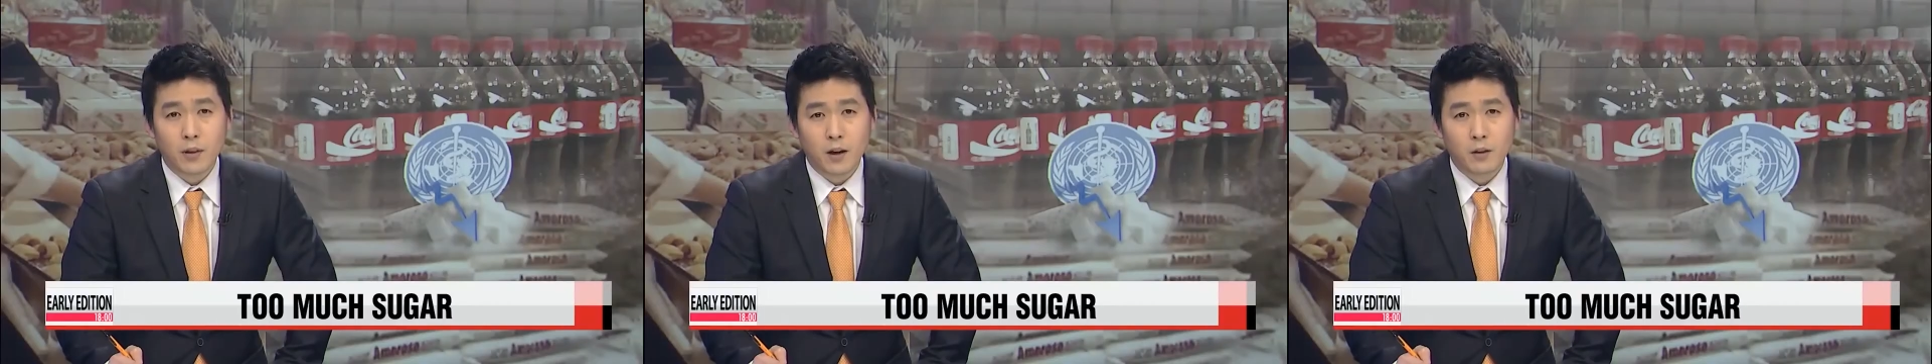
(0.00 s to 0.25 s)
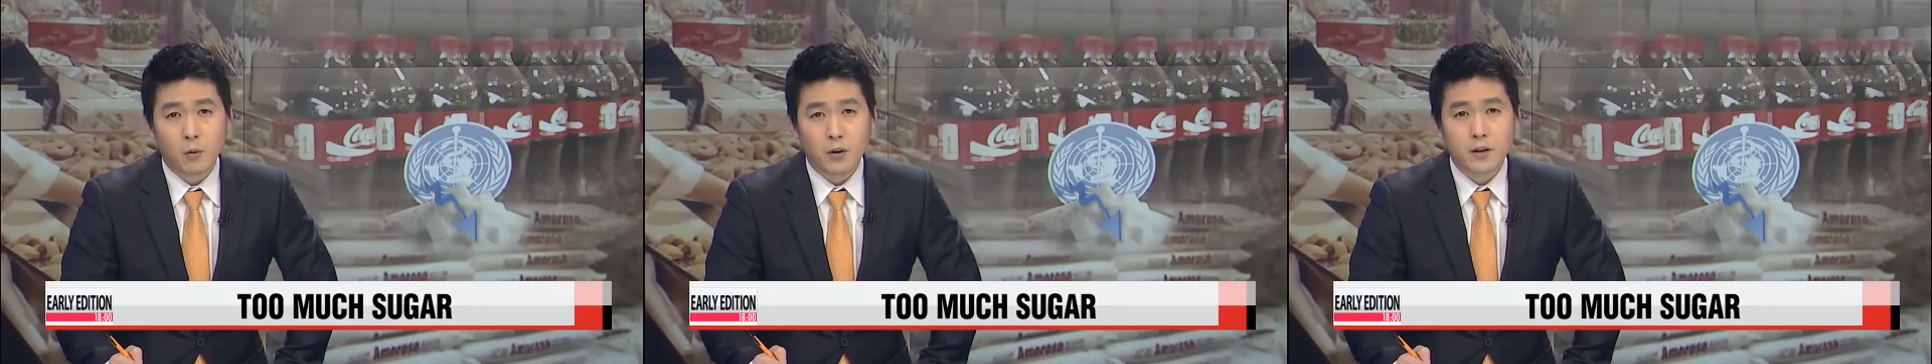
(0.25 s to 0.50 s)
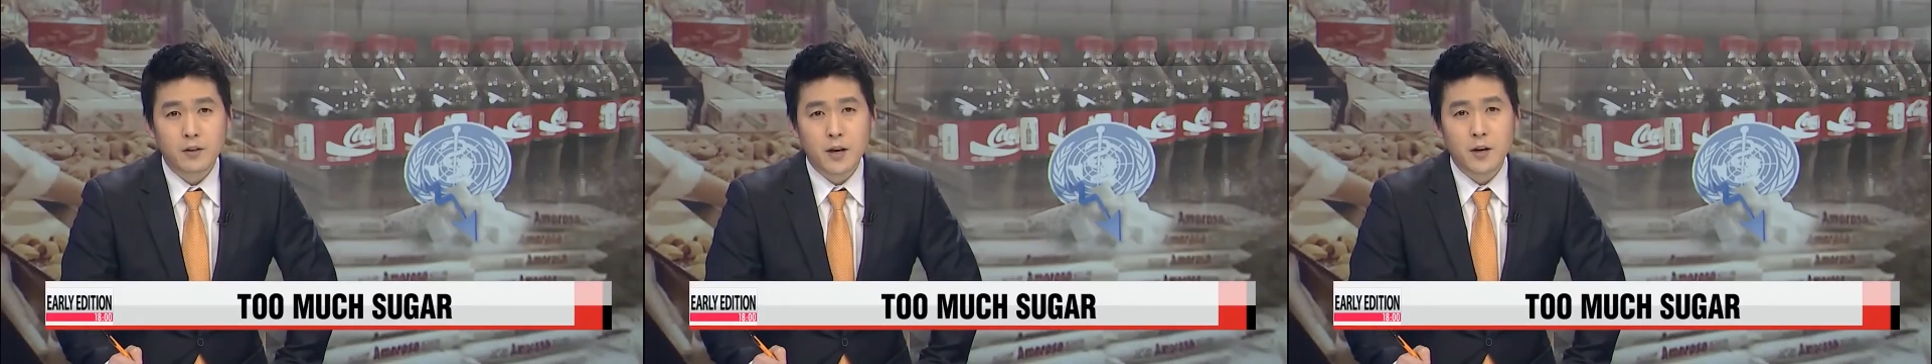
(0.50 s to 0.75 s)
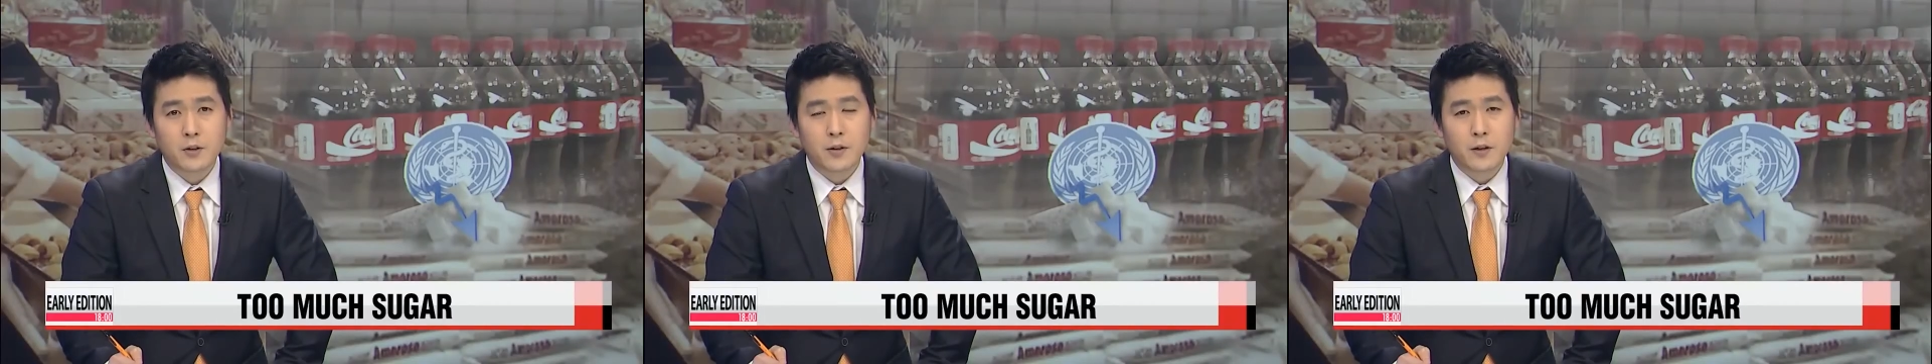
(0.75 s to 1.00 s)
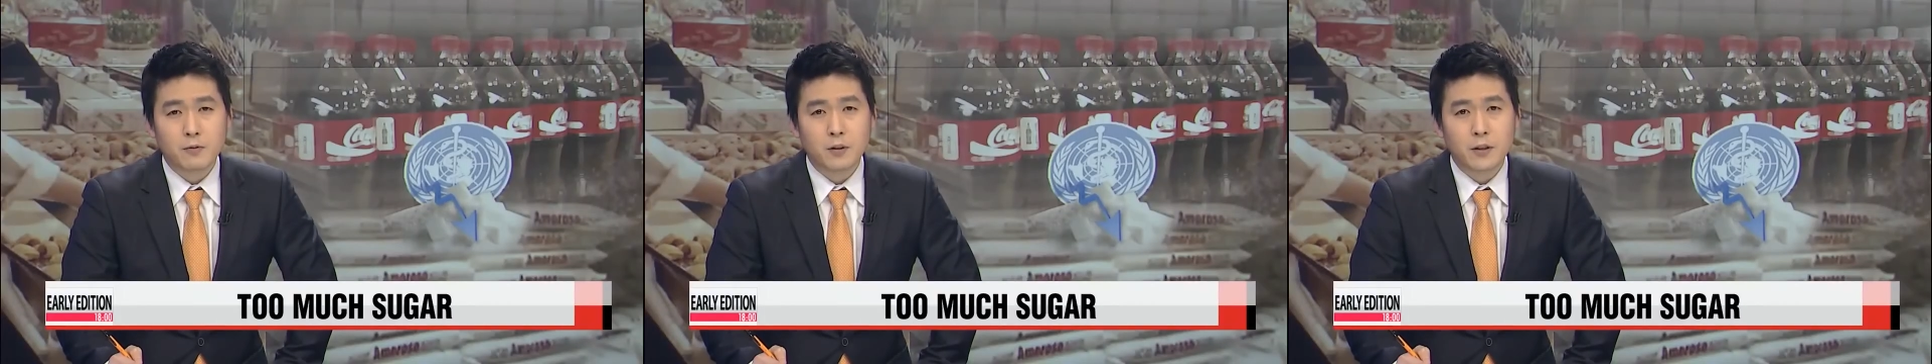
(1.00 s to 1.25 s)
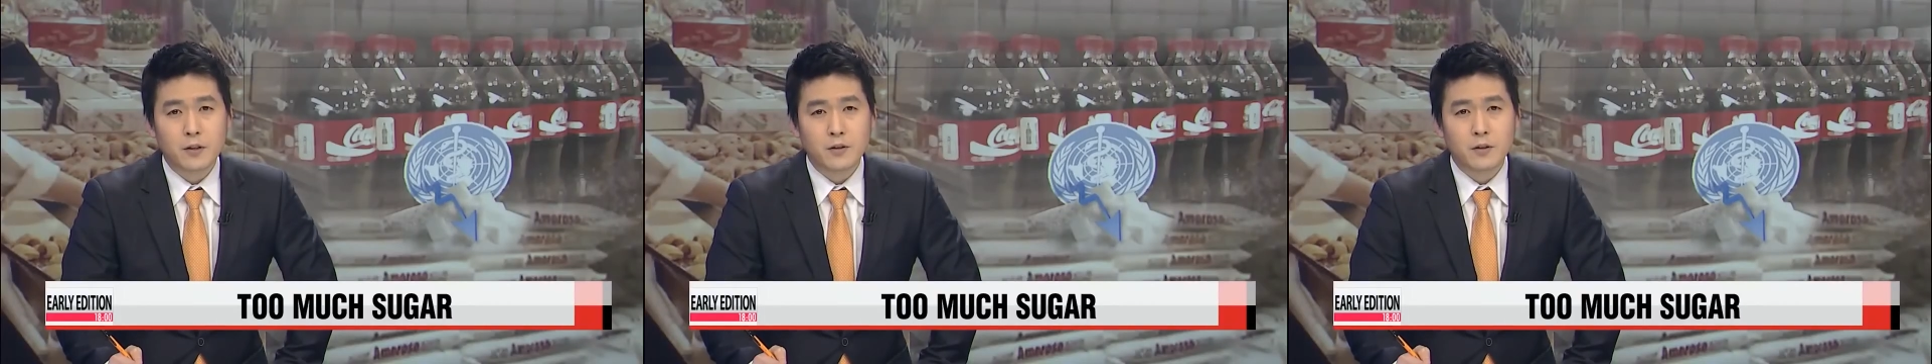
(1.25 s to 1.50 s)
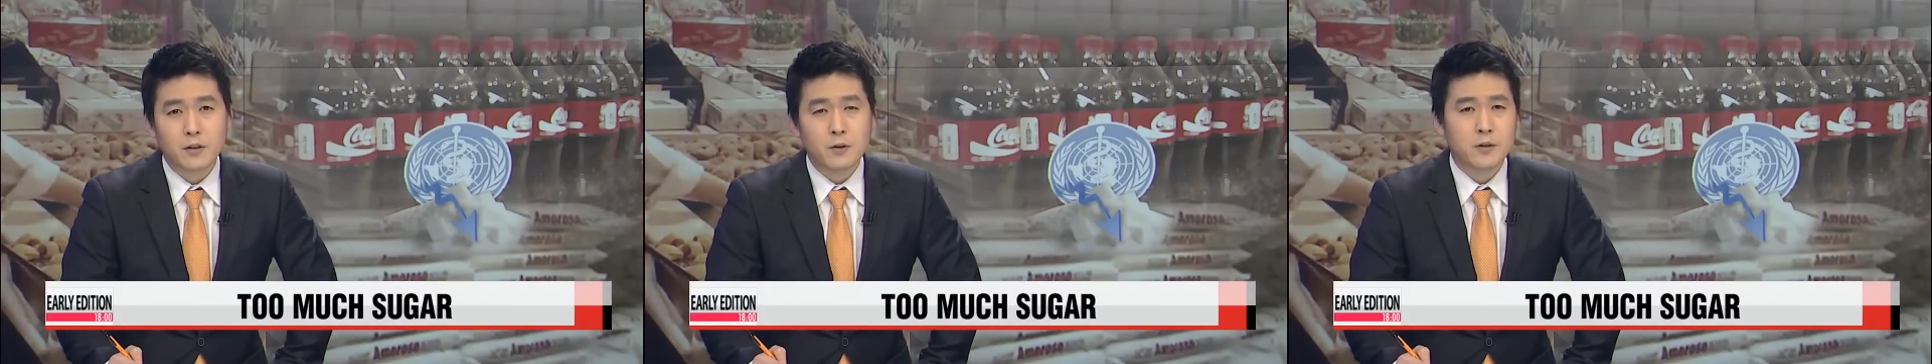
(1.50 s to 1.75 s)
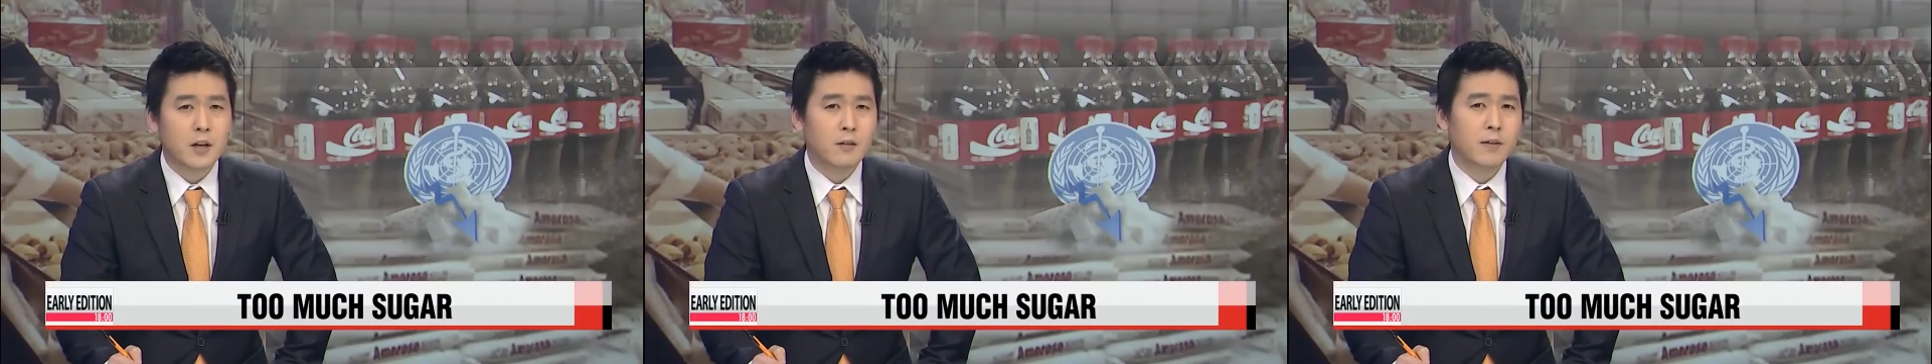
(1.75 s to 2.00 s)
World Health Organization has
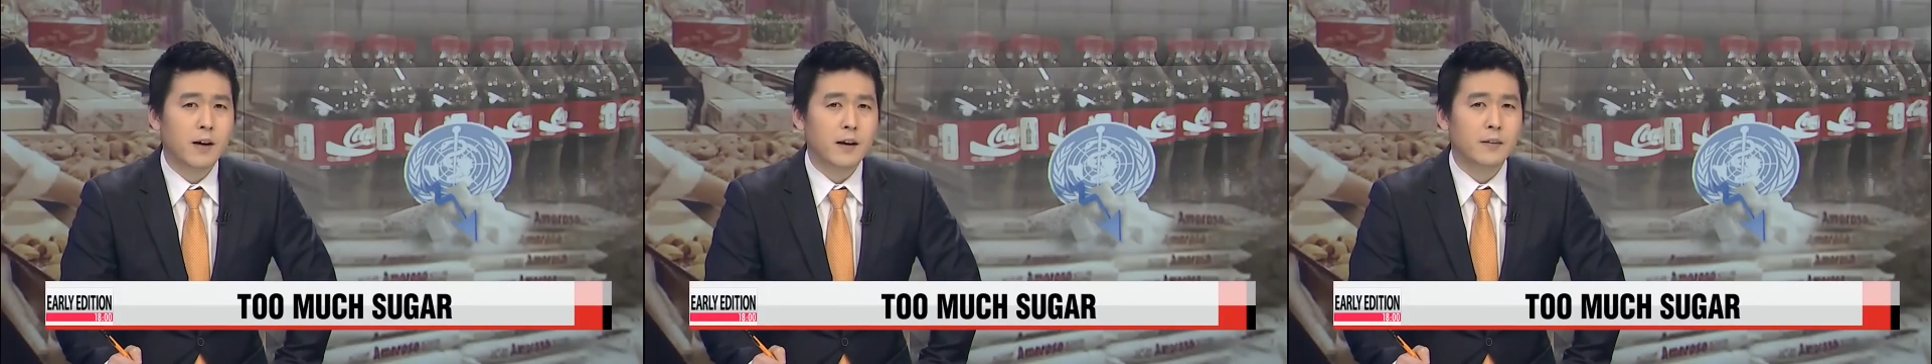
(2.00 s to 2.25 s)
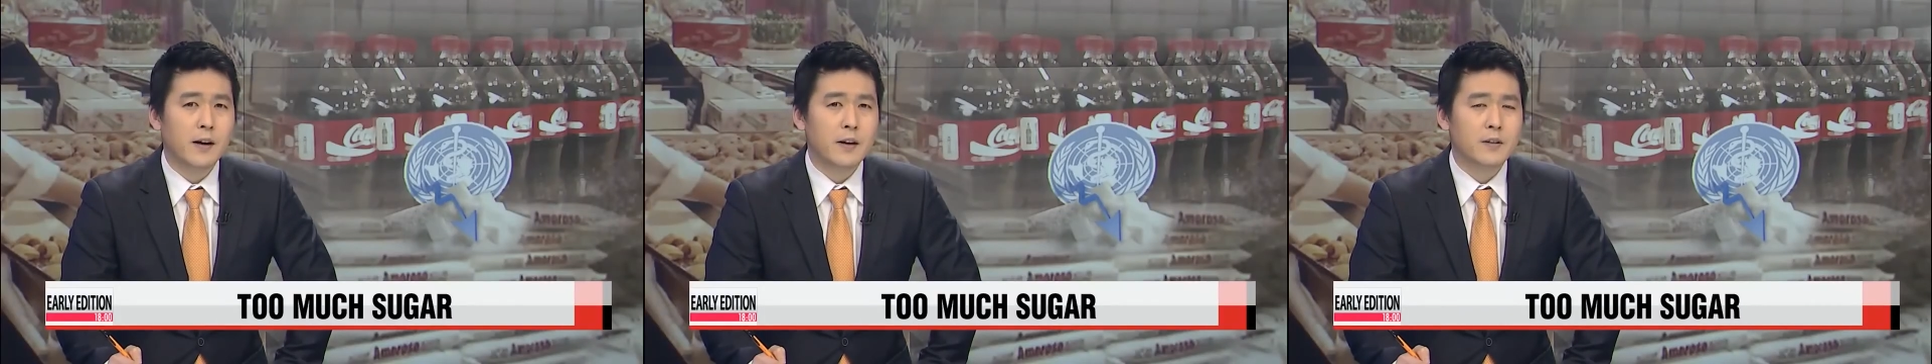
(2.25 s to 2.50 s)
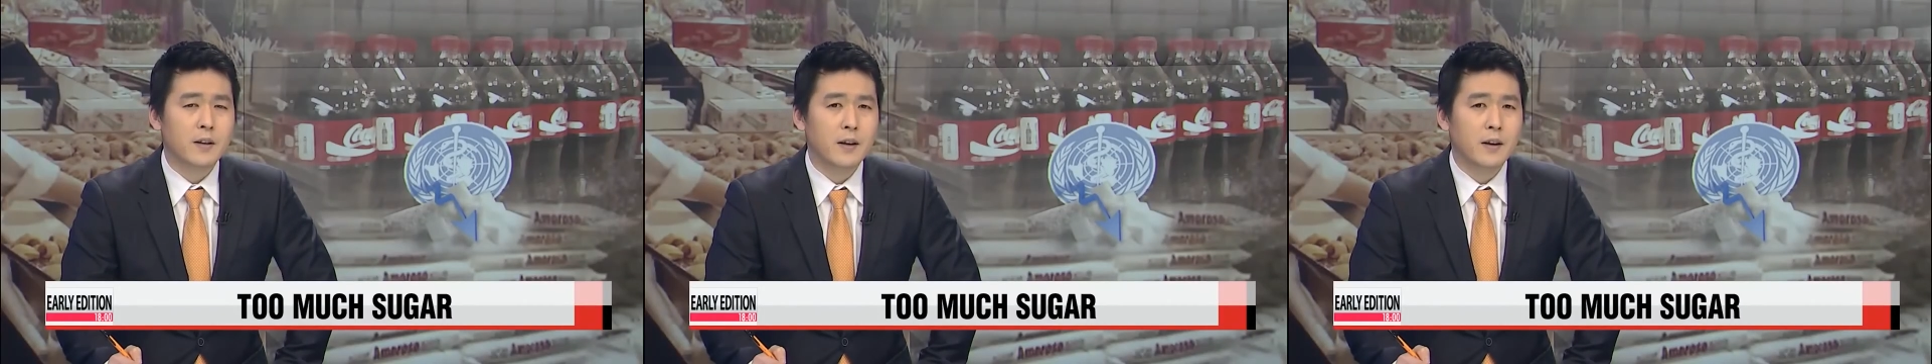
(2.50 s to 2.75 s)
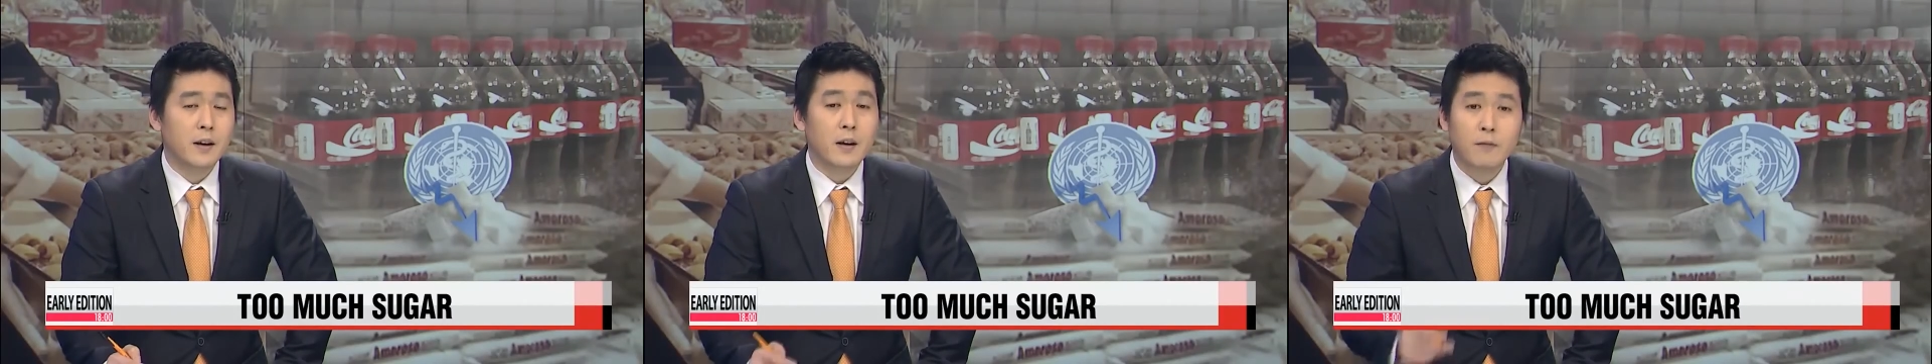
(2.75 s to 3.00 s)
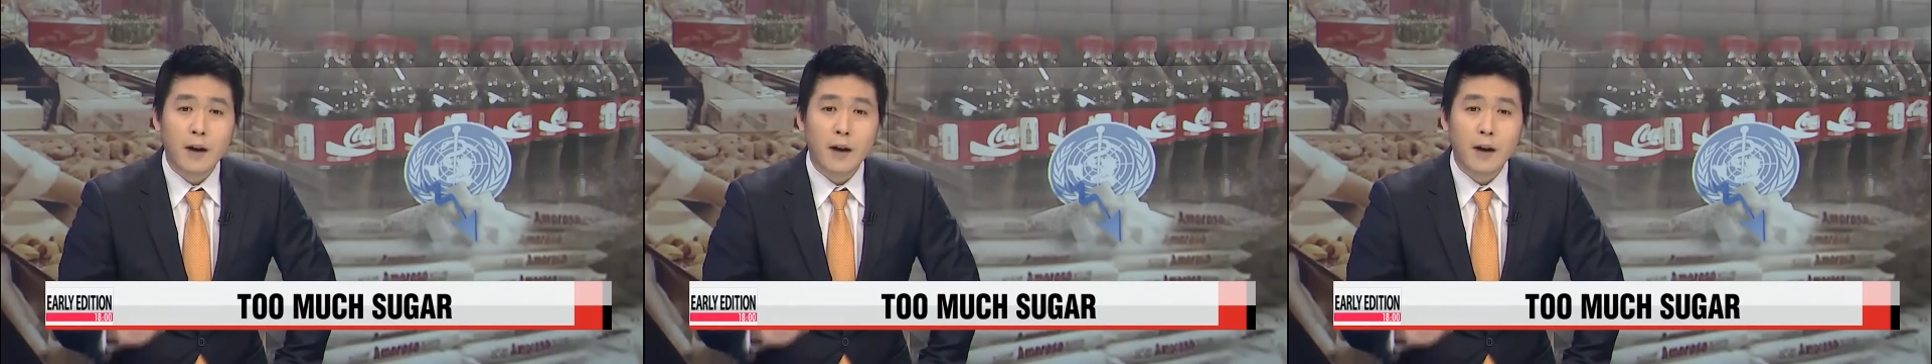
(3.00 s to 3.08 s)
released a new set of guidelines